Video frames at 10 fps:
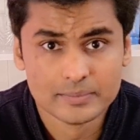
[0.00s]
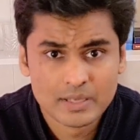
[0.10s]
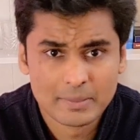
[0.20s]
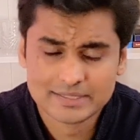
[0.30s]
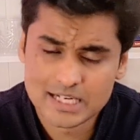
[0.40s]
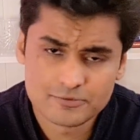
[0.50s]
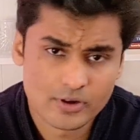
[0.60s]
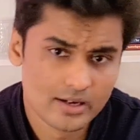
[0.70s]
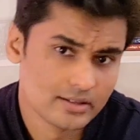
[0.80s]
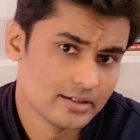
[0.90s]
But that's for
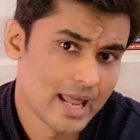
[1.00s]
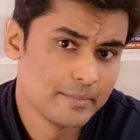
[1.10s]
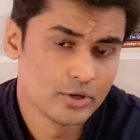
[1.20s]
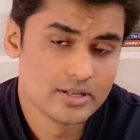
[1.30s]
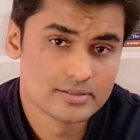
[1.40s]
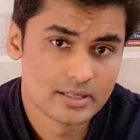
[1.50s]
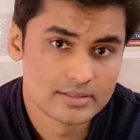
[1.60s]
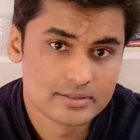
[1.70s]
another time to discuss.